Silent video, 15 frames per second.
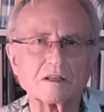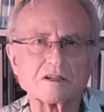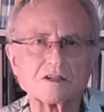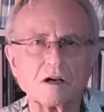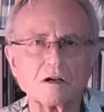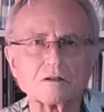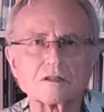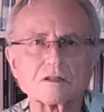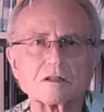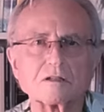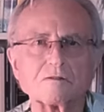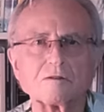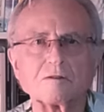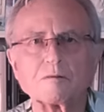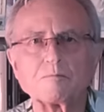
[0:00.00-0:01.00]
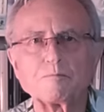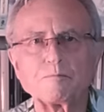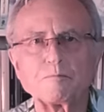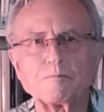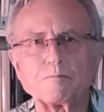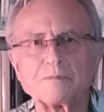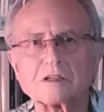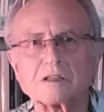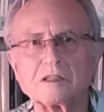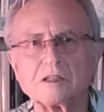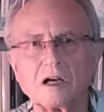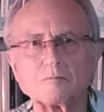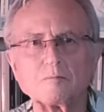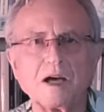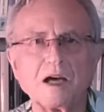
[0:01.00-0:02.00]
chance that a
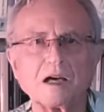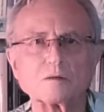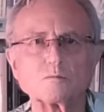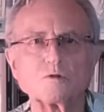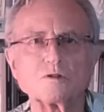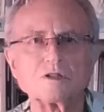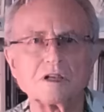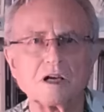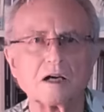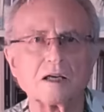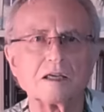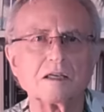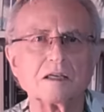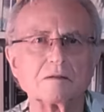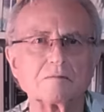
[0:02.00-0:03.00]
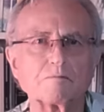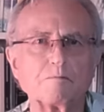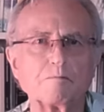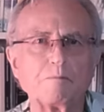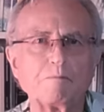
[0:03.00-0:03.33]
young man would die in